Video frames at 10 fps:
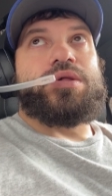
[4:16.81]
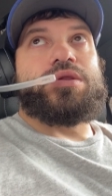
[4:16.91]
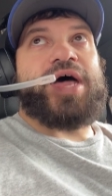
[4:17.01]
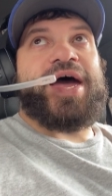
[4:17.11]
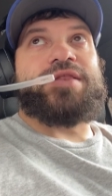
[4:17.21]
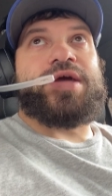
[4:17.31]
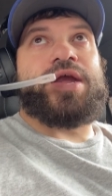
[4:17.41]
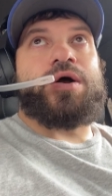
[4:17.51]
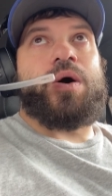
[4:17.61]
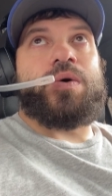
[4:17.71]
That
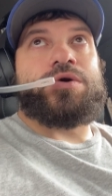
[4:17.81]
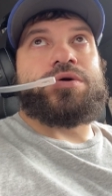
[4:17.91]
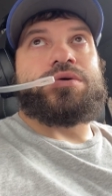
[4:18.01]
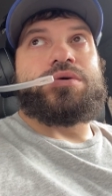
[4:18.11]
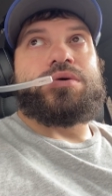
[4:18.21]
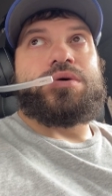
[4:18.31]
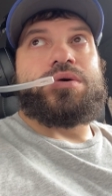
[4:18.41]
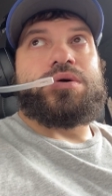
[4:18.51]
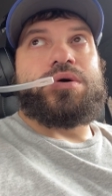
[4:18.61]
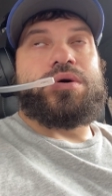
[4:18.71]
lien holder
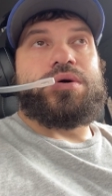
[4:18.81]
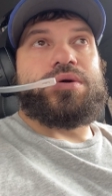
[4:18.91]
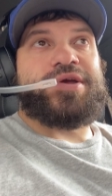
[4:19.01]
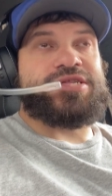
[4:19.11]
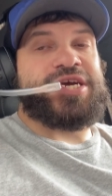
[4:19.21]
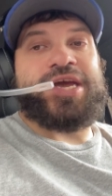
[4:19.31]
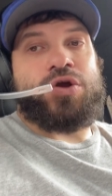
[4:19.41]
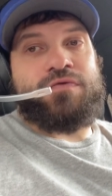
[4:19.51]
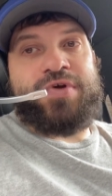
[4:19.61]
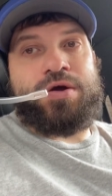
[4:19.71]
can take
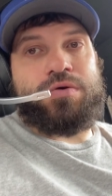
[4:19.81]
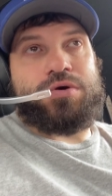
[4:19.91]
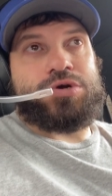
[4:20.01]
your vehicle,